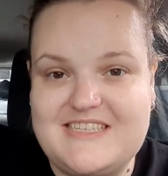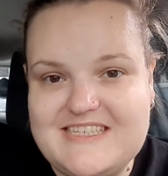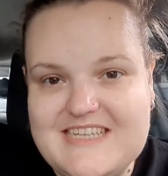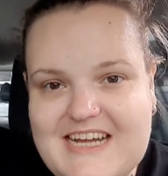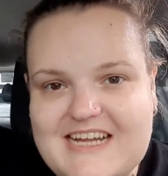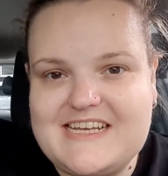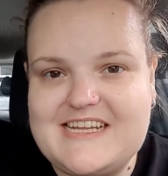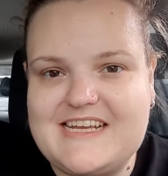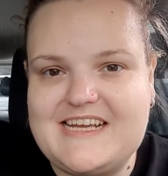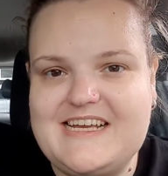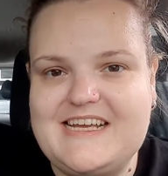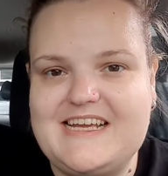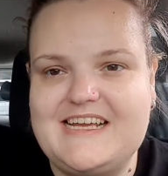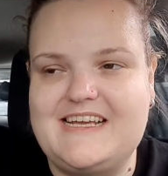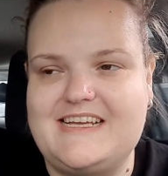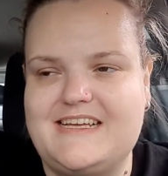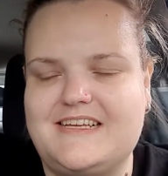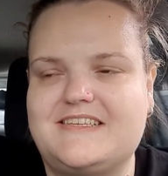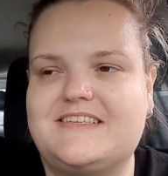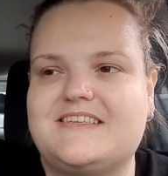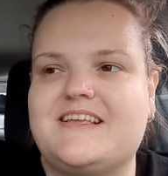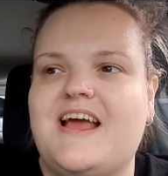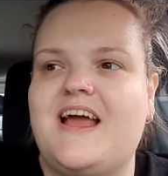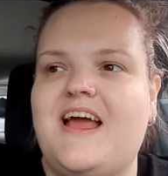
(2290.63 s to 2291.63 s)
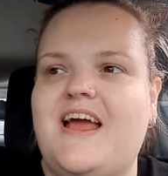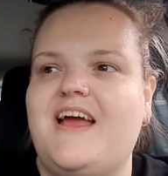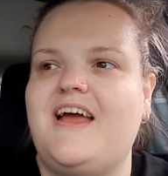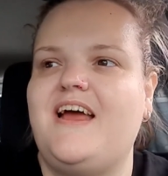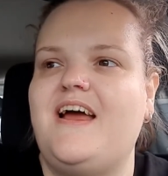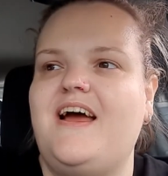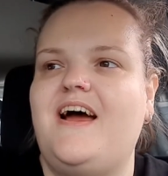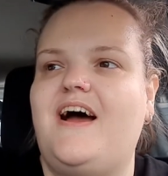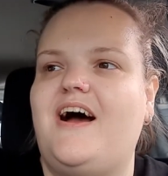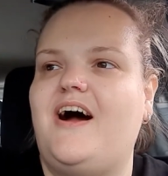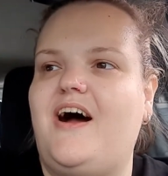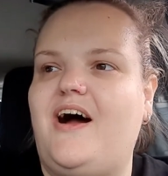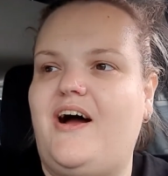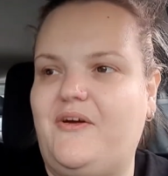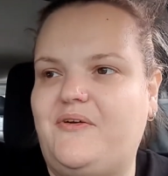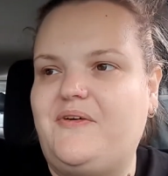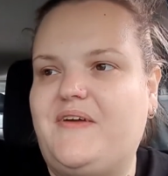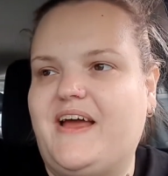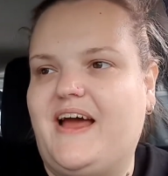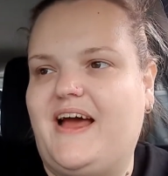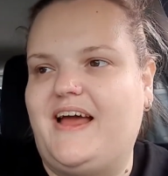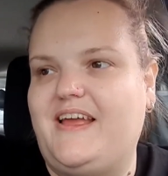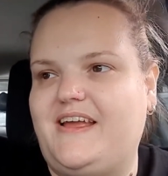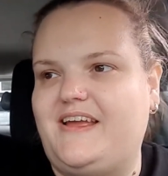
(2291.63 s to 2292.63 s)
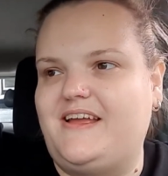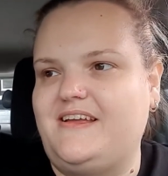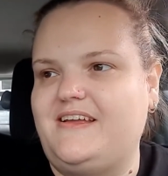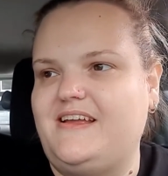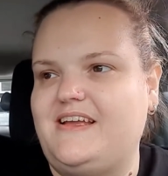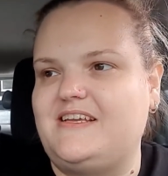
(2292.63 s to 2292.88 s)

daddy is okay.